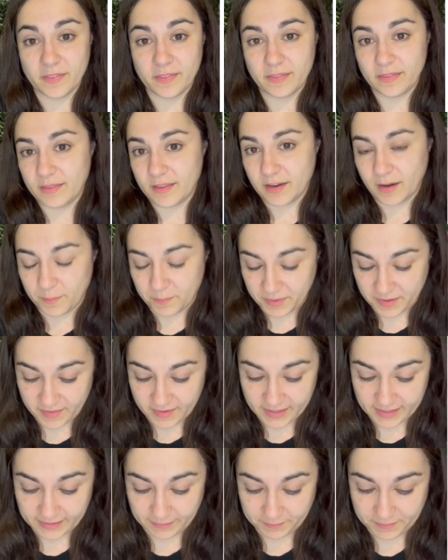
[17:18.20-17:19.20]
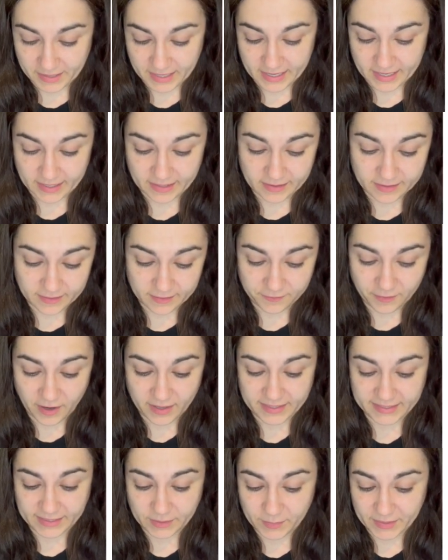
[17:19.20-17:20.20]
the number that is being
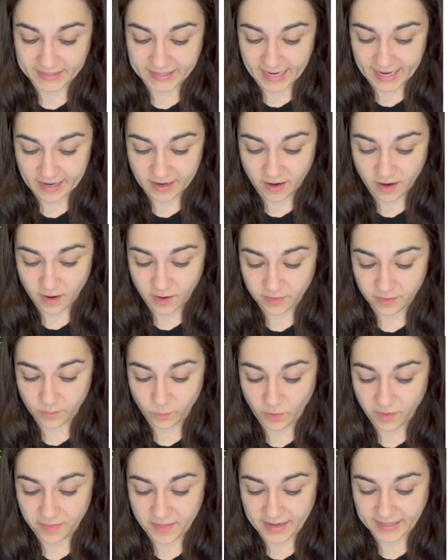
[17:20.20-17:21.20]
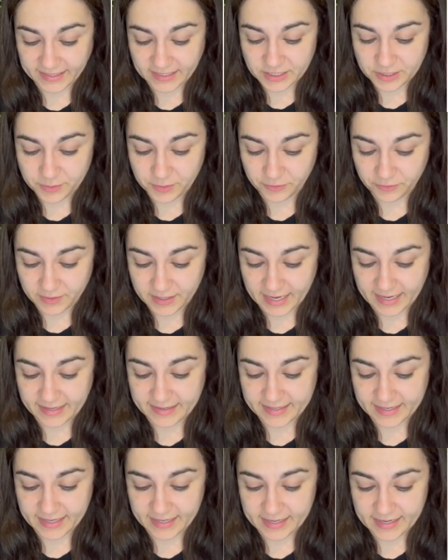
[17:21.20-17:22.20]
divided. So we're saying
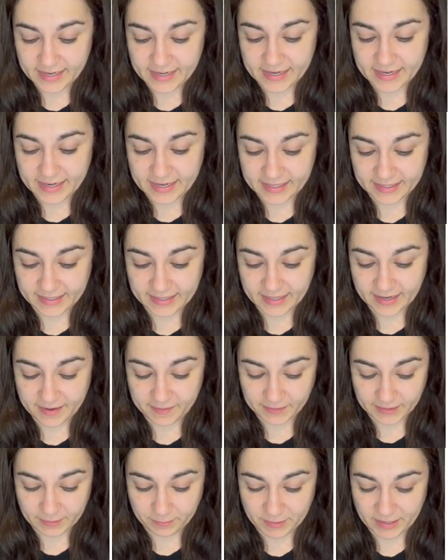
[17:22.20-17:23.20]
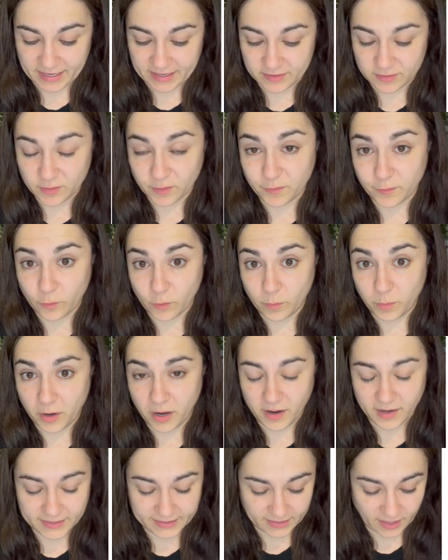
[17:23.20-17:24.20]
1,280 is split into 4
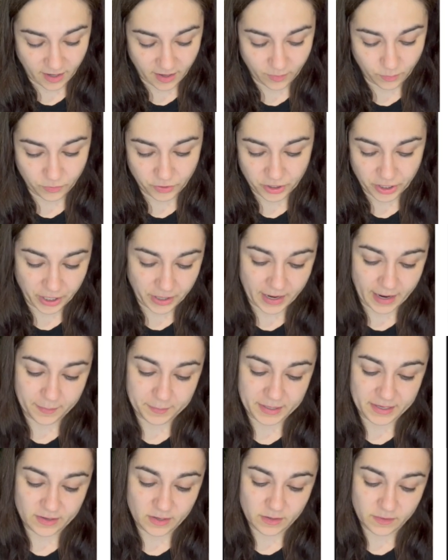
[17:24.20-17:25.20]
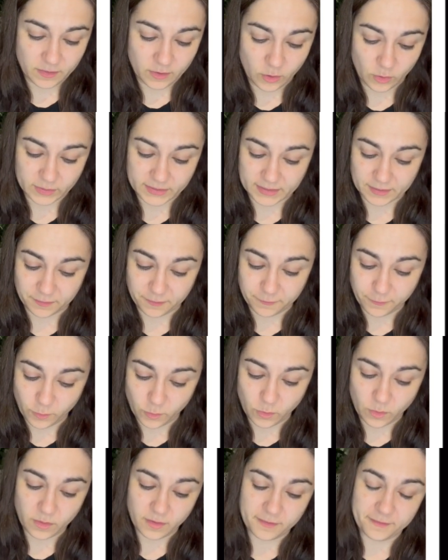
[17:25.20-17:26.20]
parts. I want to know how many lots of
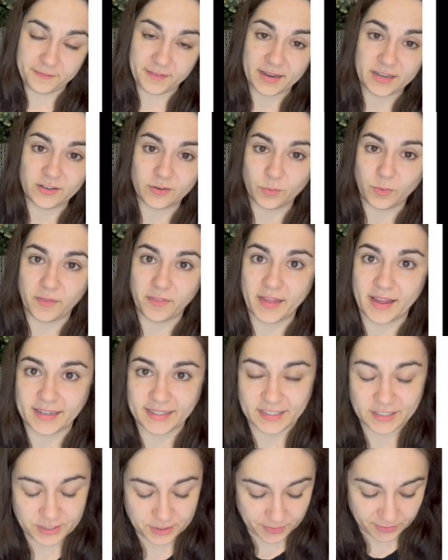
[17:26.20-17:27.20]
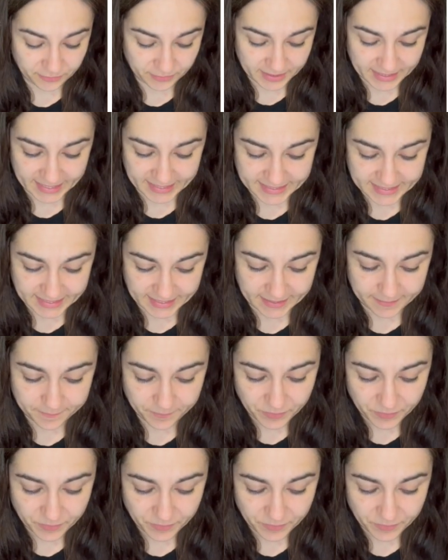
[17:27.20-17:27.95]
4 fit into 1,280.